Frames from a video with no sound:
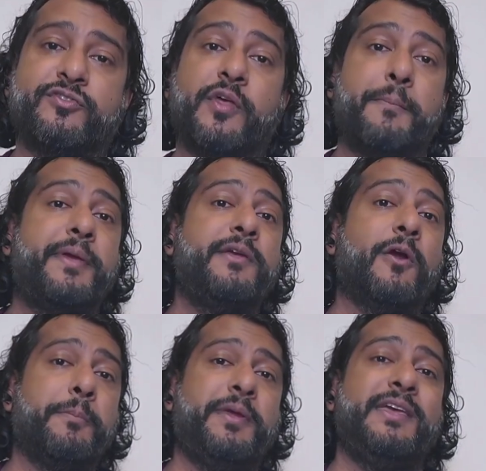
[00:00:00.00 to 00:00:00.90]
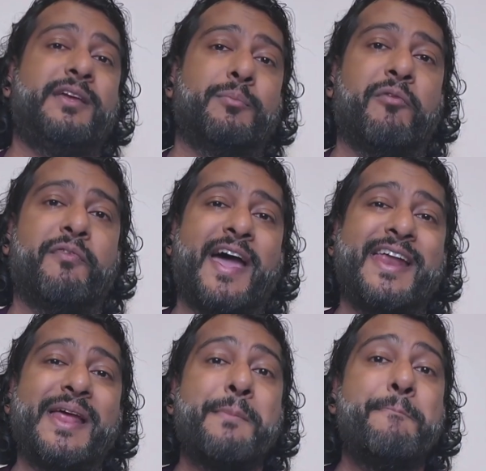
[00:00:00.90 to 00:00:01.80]
that PRP can
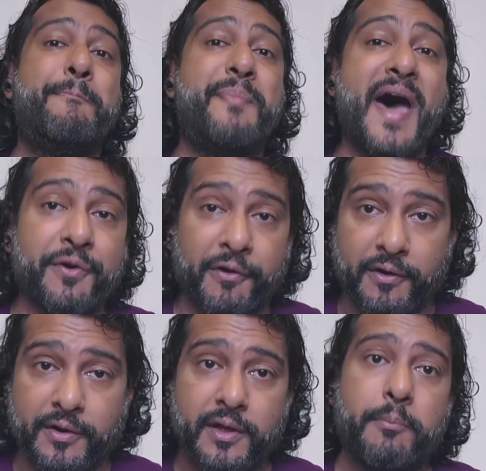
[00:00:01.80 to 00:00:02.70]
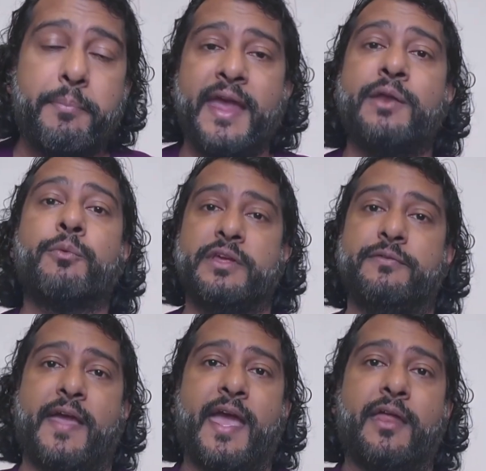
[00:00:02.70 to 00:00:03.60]
provide better pain relief
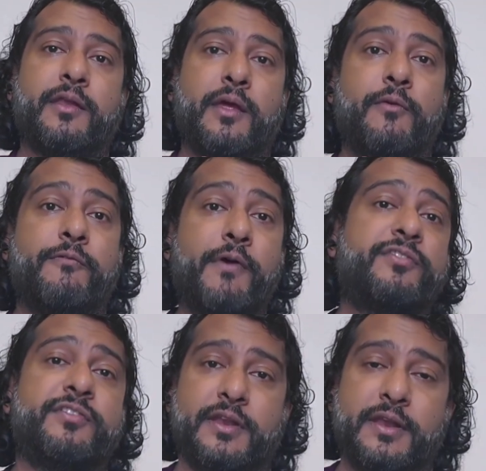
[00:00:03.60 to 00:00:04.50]
and function